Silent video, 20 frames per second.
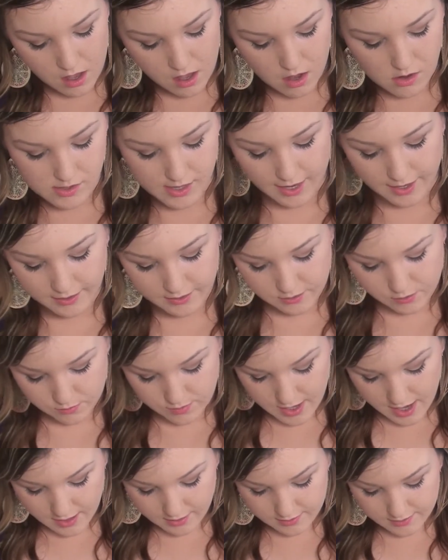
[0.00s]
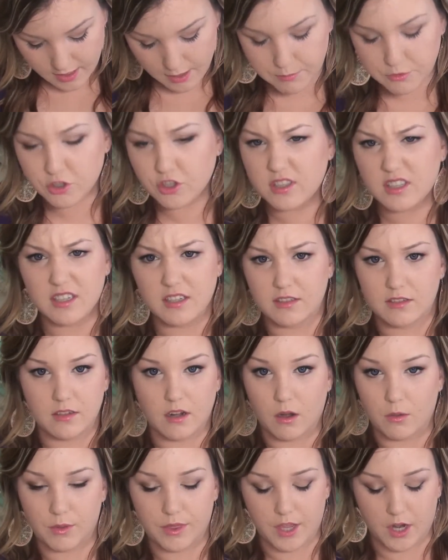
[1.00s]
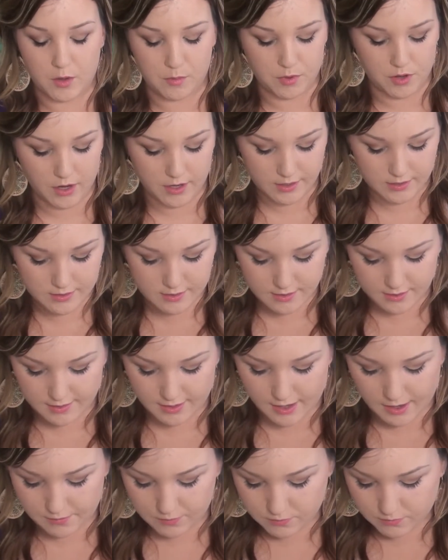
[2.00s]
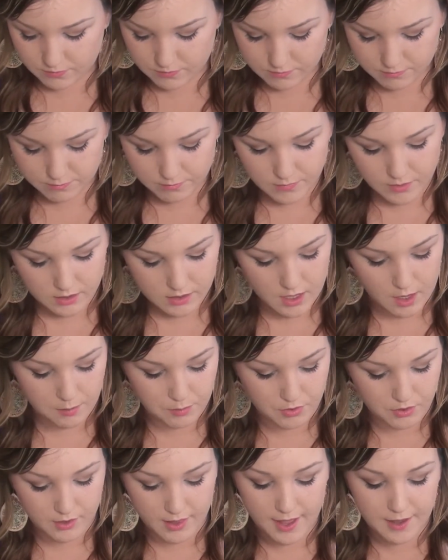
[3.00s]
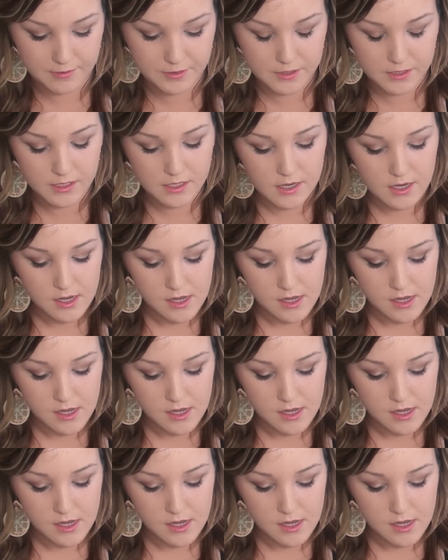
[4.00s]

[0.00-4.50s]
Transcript: Okay, so next I'm just going to start with hair products because I have a couple left.